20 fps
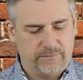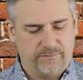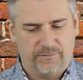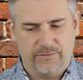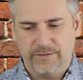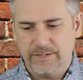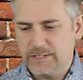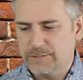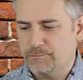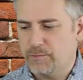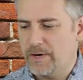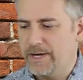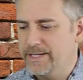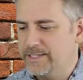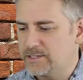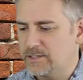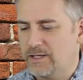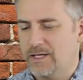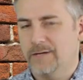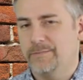For this
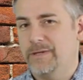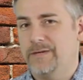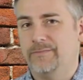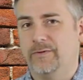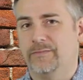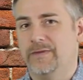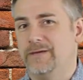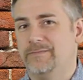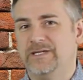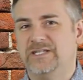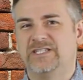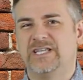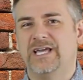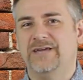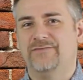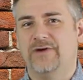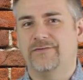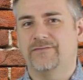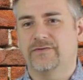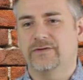price, a lot of people maybe
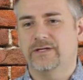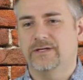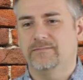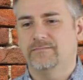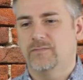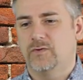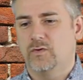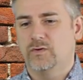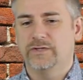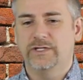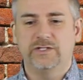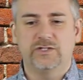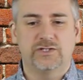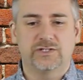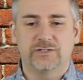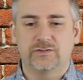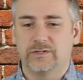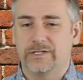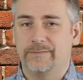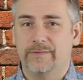save up for them, or they
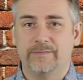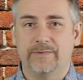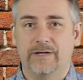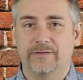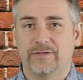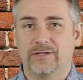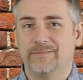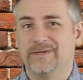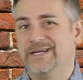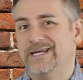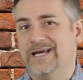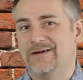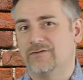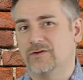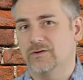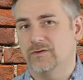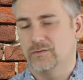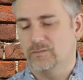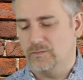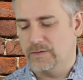just dream about them and
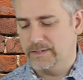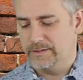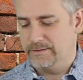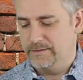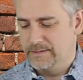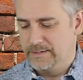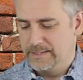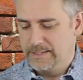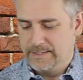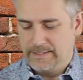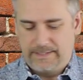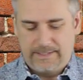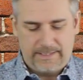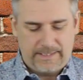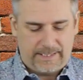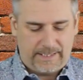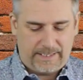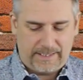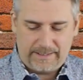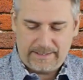never own one.
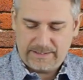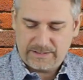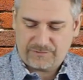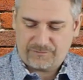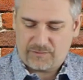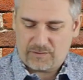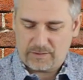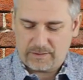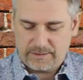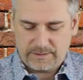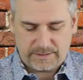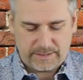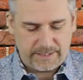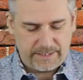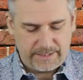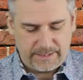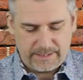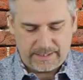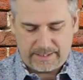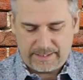As far as
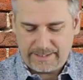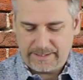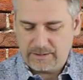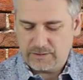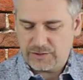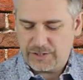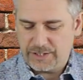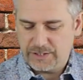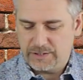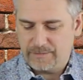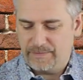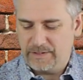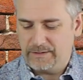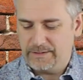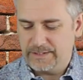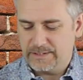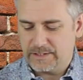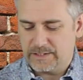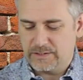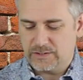the
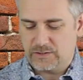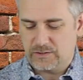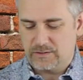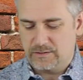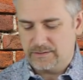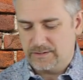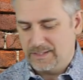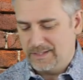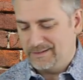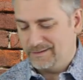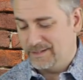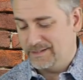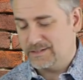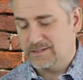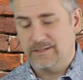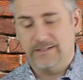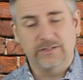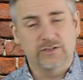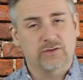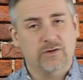interchangeability is concerned,
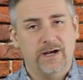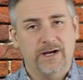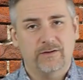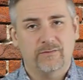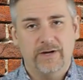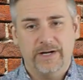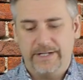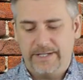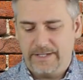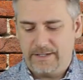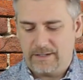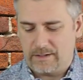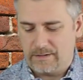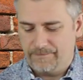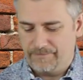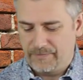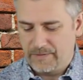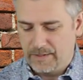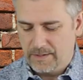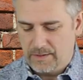let's try it right here.
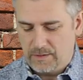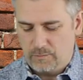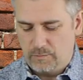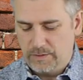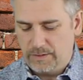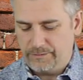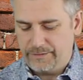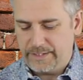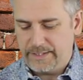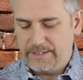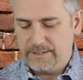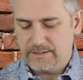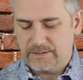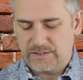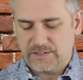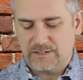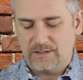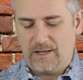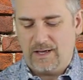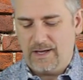Will the
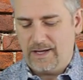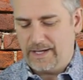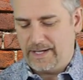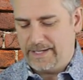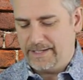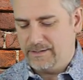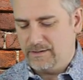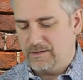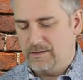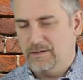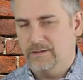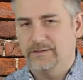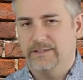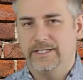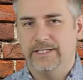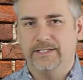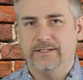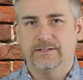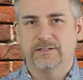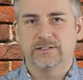slide on
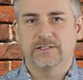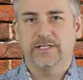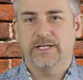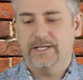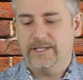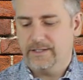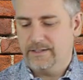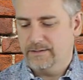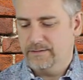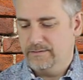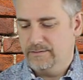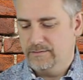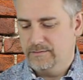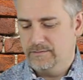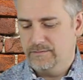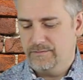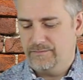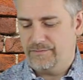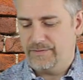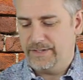the SIG
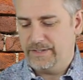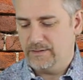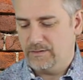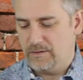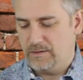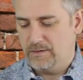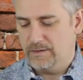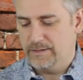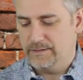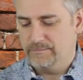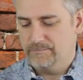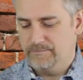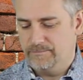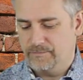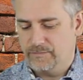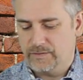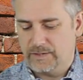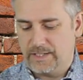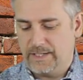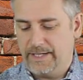fit on?
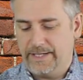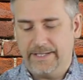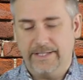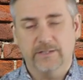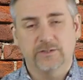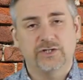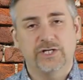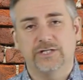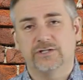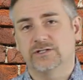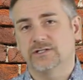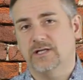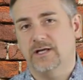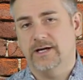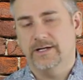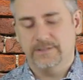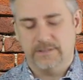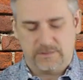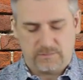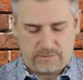Can I interchange the
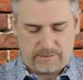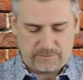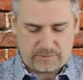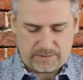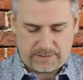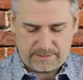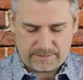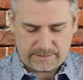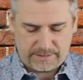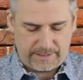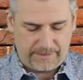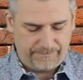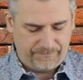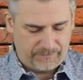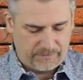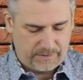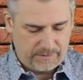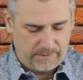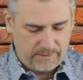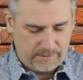slides? Is what I'm trying to say.
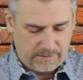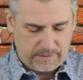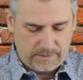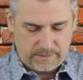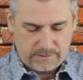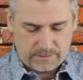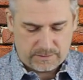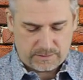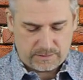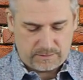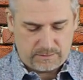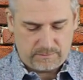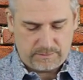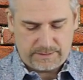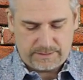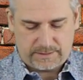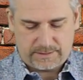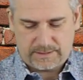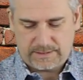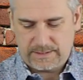So
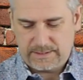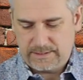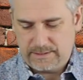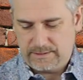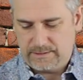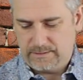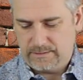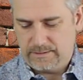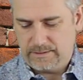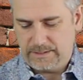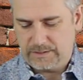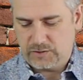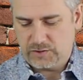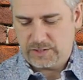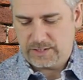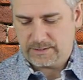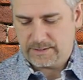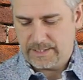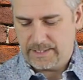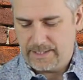let's
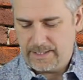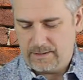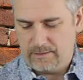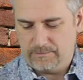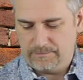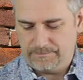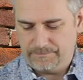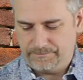check that out.